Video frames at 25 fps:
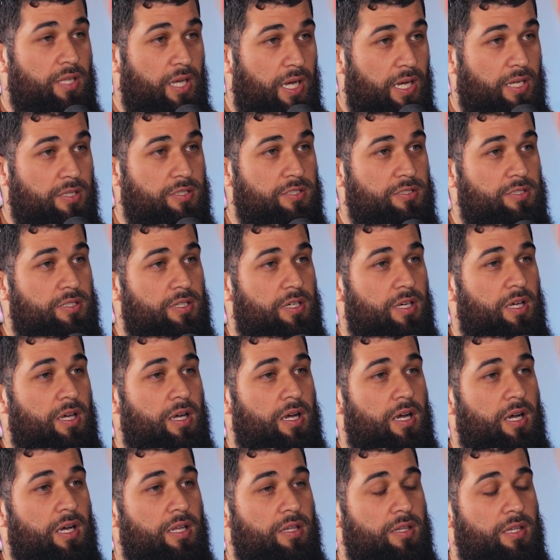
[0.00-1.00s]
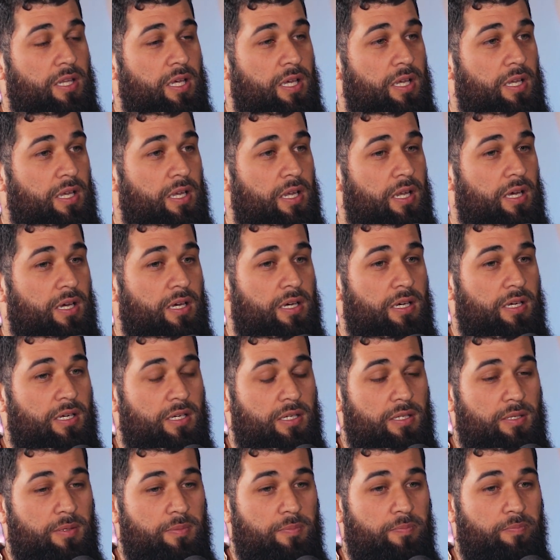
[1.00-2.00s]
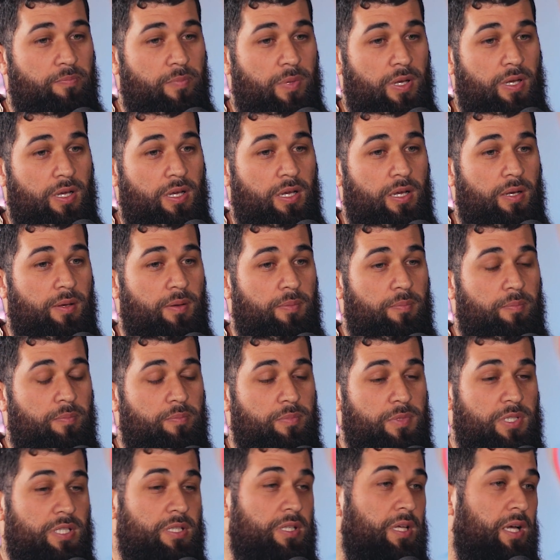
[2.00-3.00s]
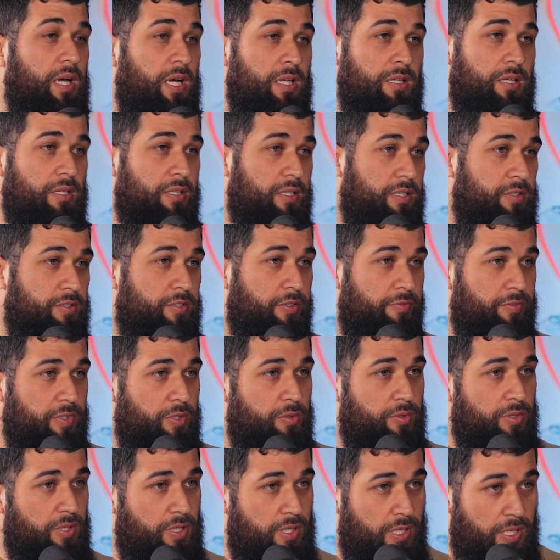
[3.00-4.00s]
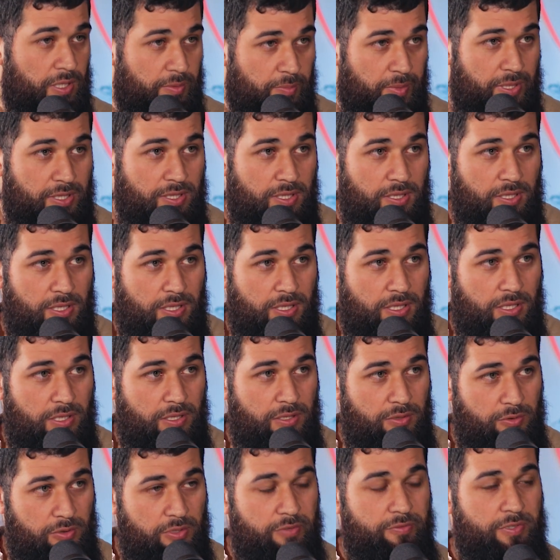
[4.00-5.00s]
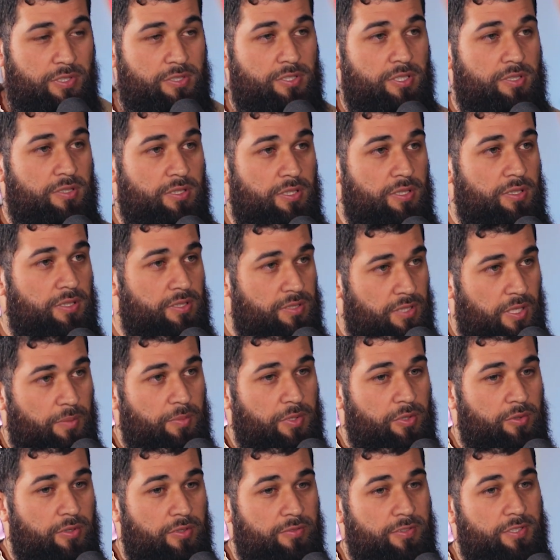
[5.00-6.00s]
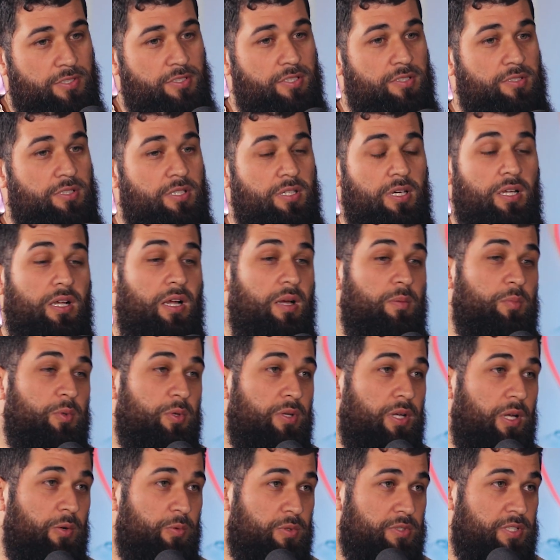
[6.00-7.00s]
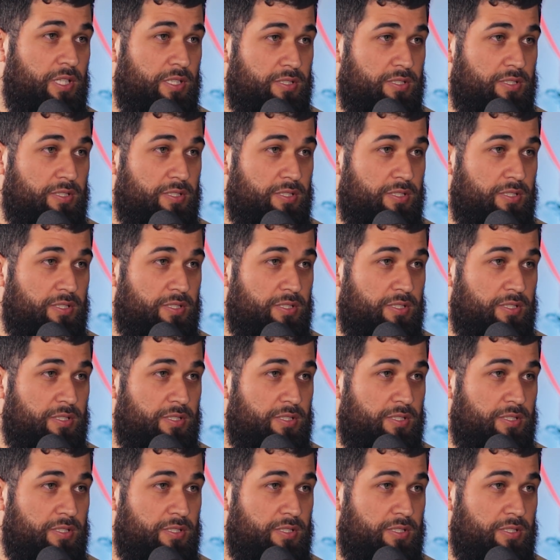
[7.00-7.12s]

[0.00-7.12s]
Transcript: Hajj, and then I had an interview at Medina University, the Islamic University. Alhamdulillah, I was